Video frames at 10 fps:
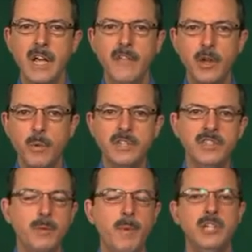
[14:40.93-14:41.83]
that you want to
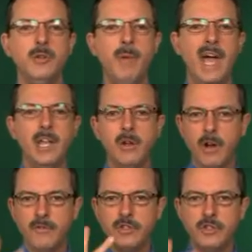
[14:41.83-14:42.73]
see the patient back in your
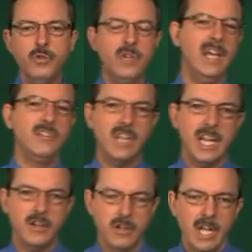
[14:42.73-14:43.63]
office 2 days
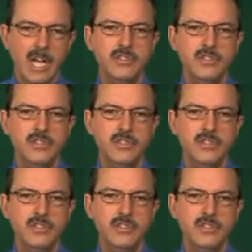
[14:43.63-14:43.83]
later